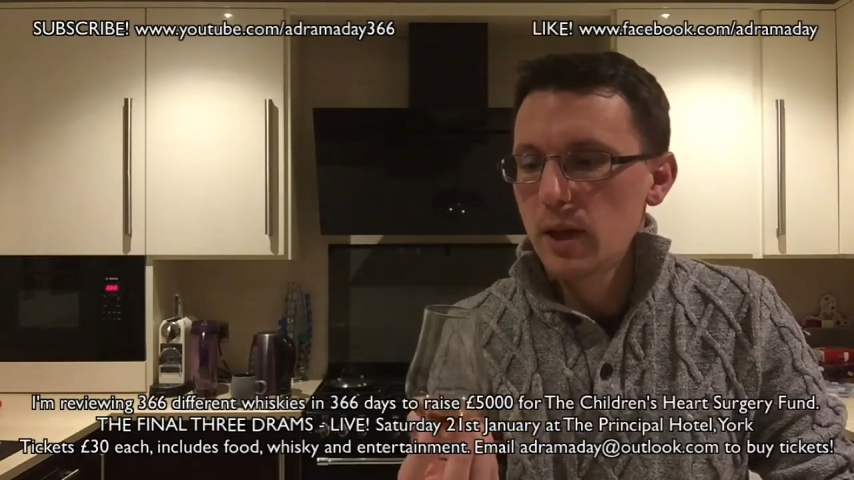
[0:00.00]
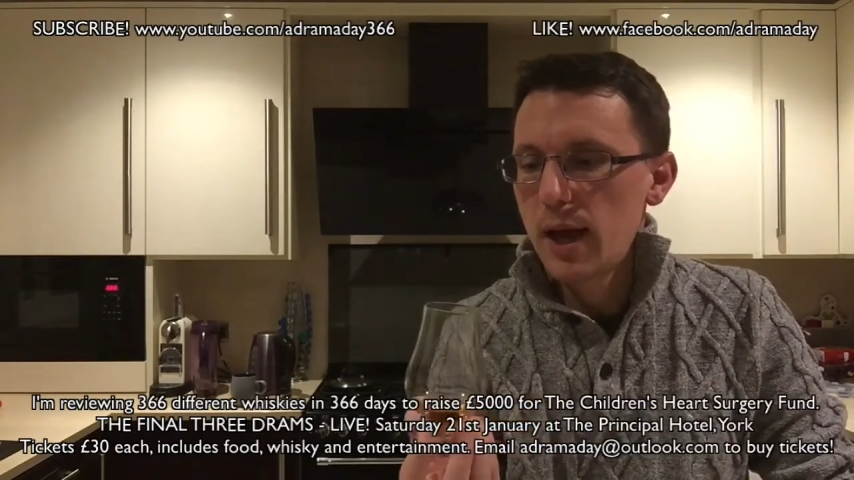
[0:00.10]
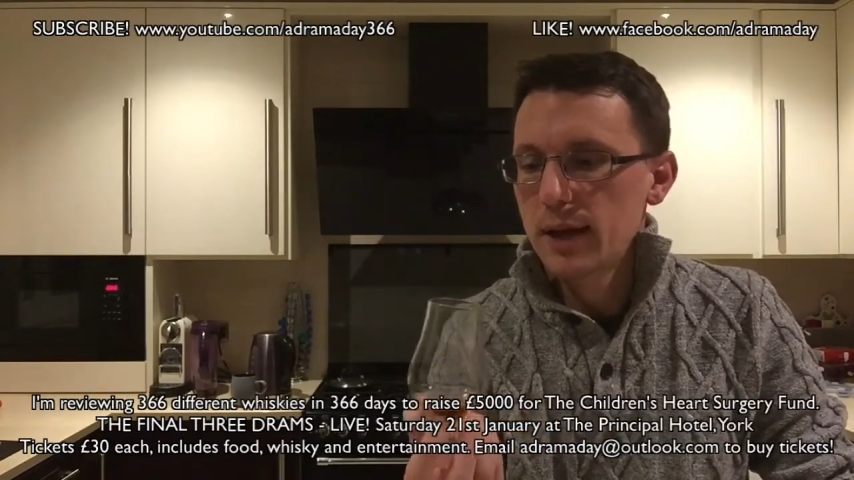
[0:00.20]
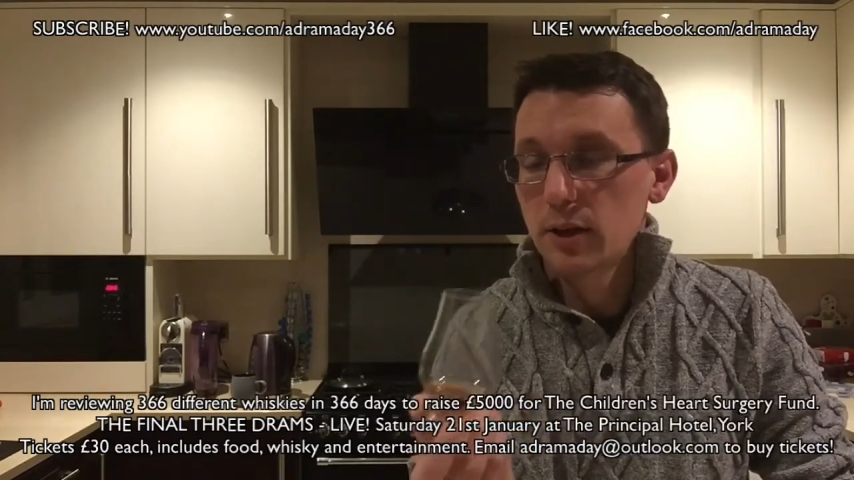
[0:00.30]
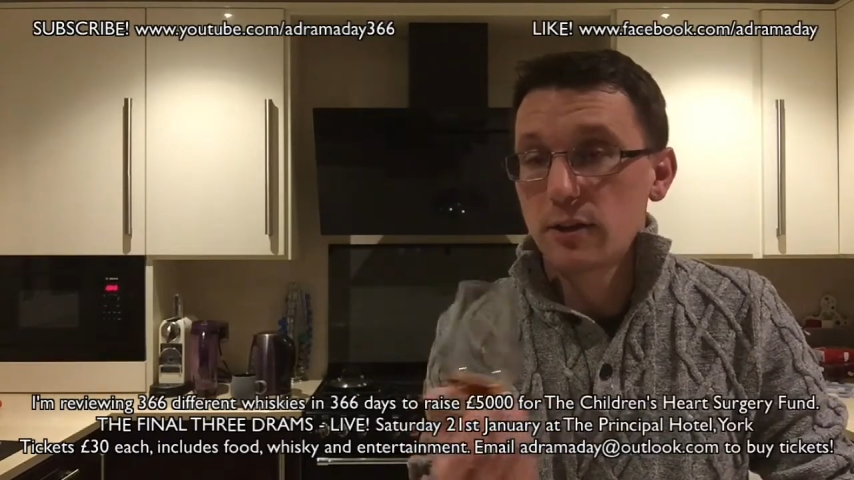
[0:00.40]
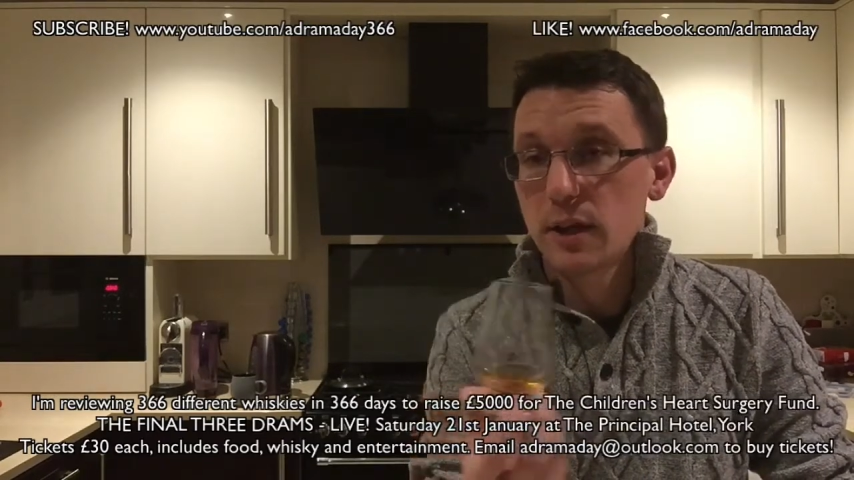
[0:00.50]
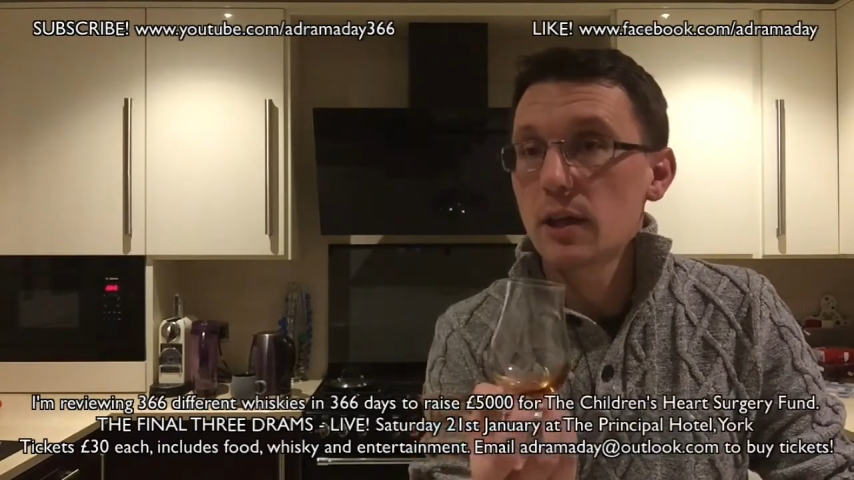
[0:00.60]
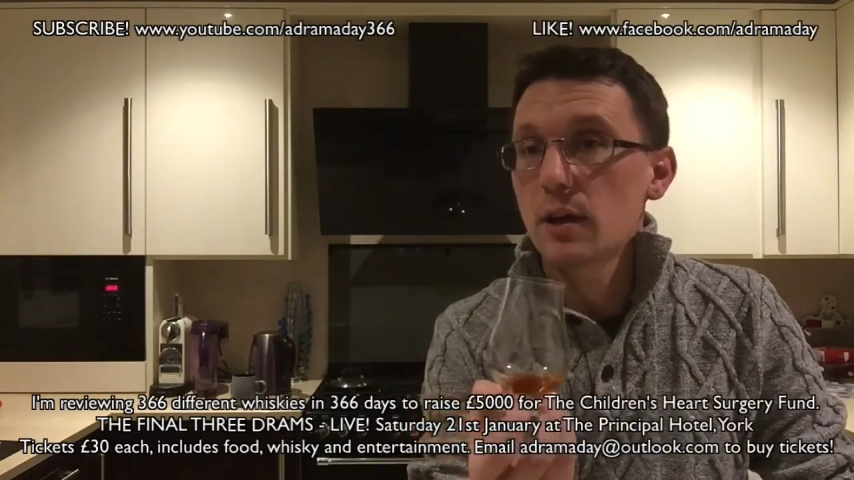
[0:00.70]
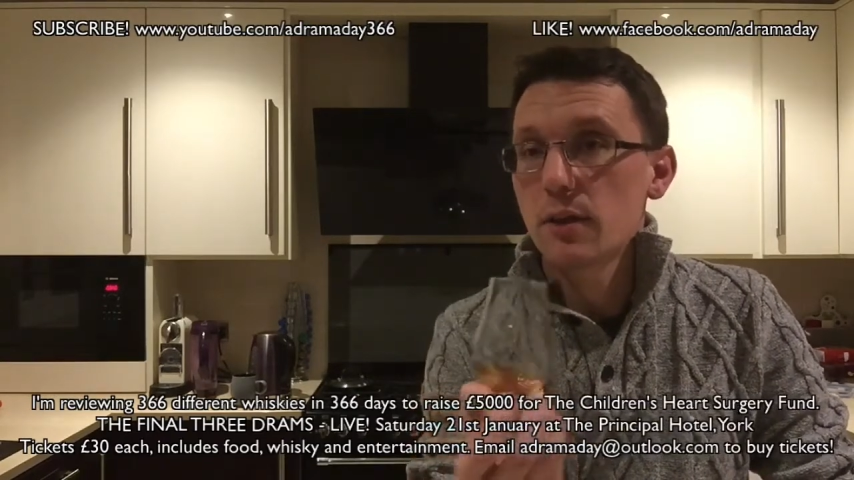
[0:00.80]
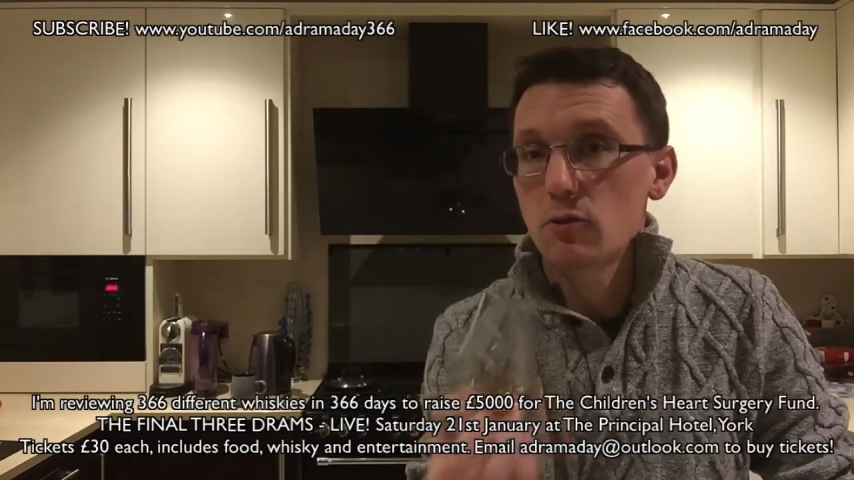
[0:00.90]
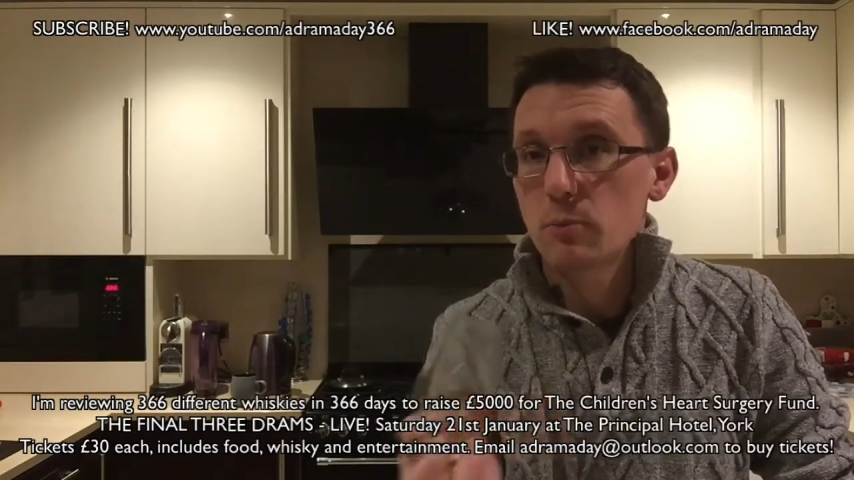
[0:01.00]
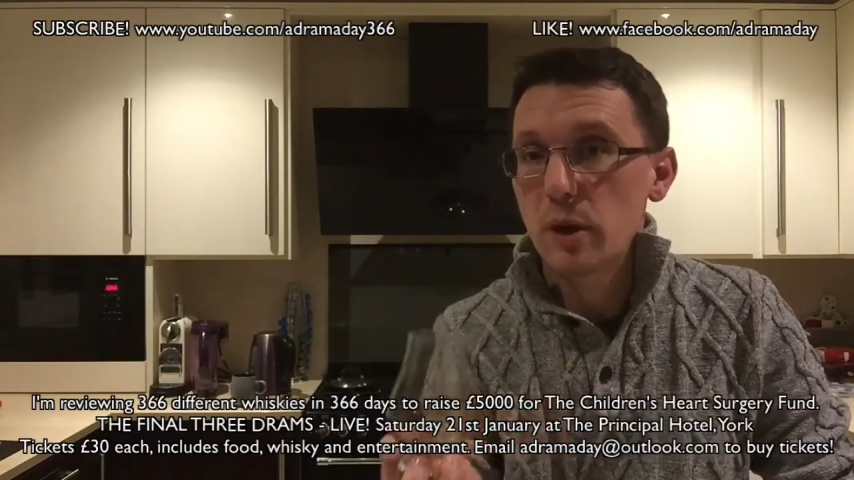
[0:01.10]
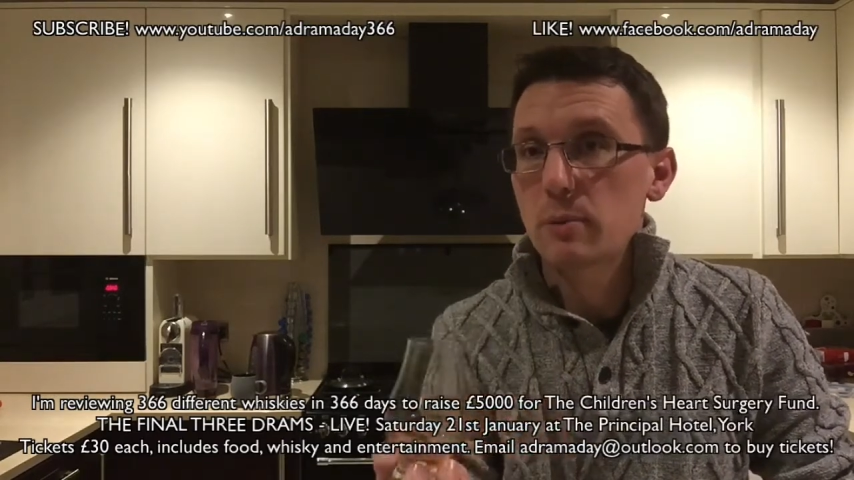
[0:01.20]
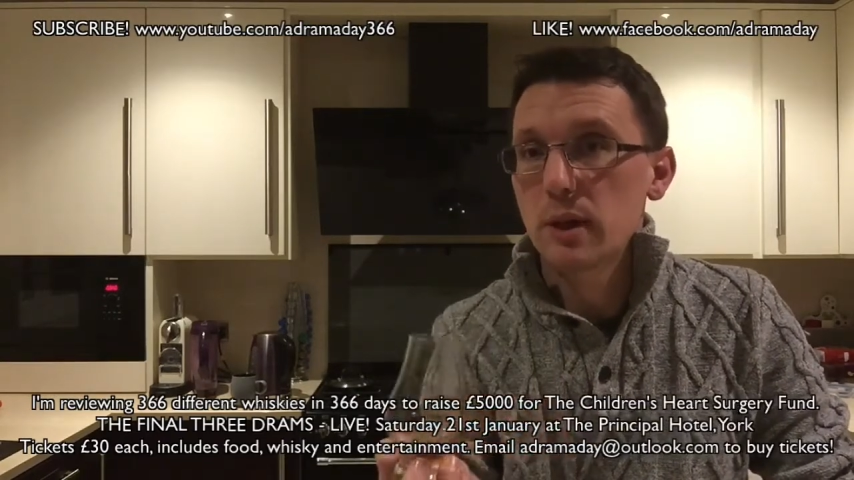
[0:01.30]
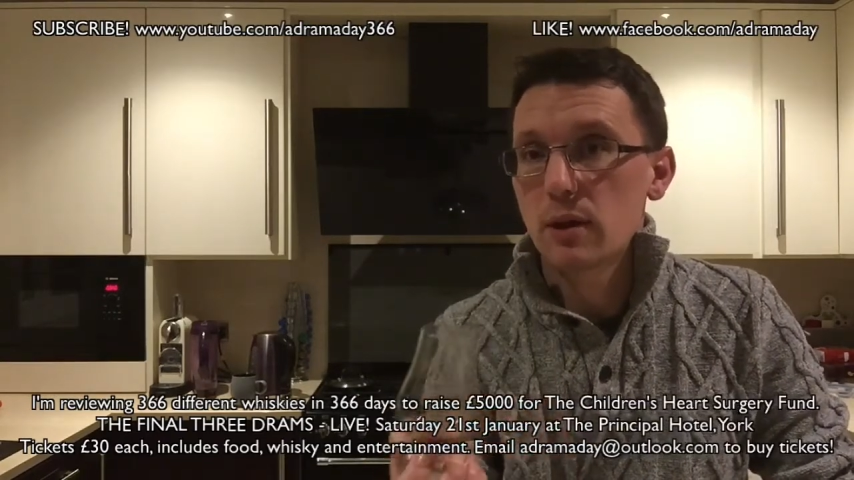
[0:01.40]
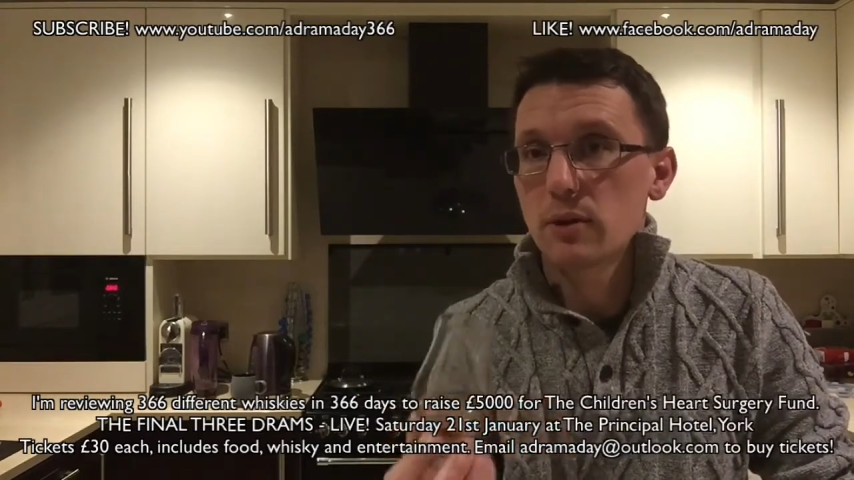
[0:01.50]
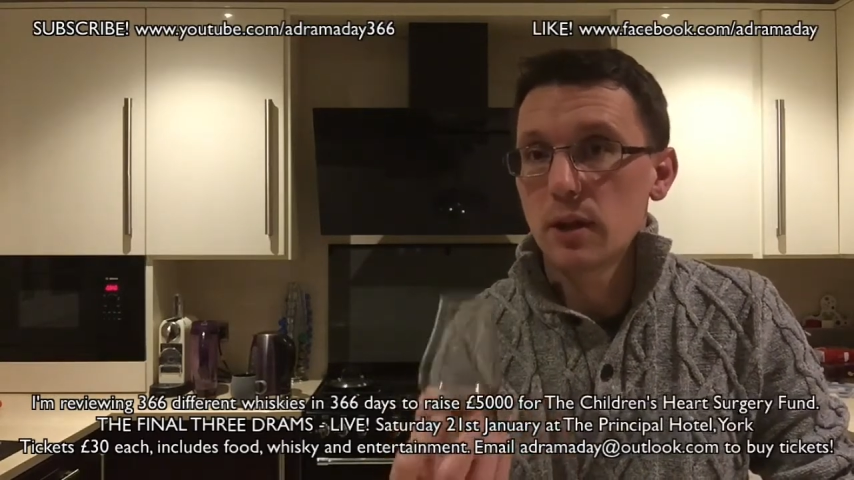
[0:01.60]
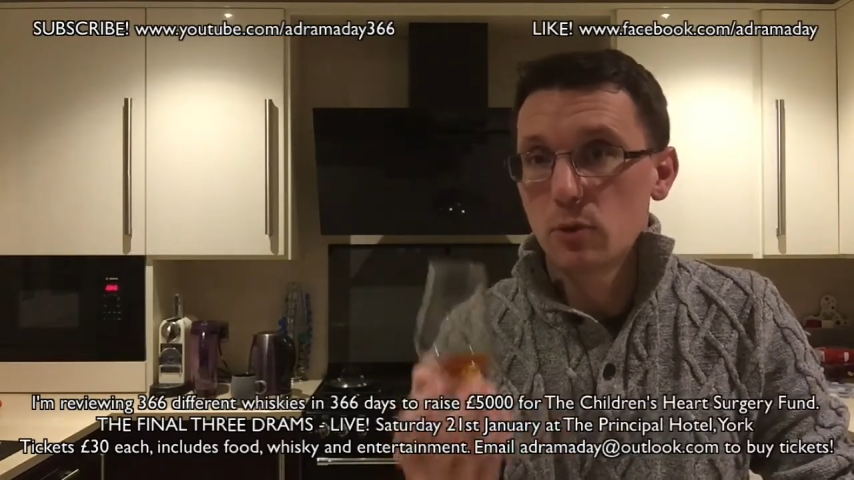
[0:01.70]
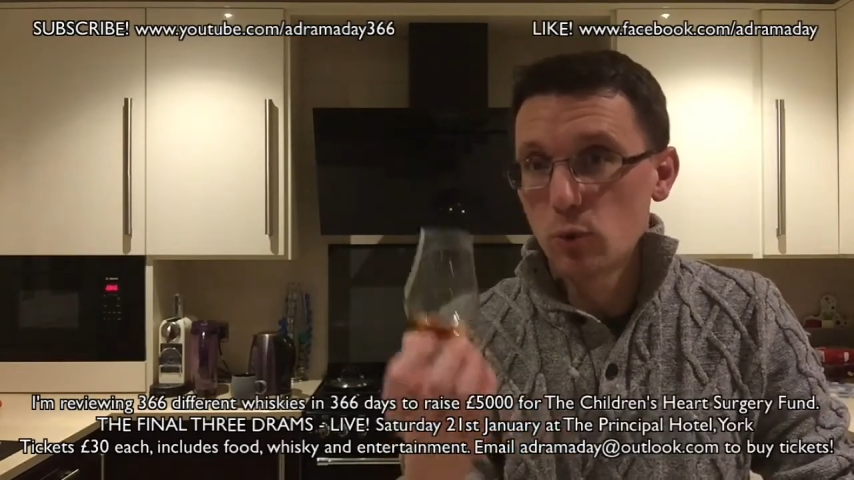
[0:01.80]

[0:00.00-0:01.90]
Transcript: And I think there are people out there that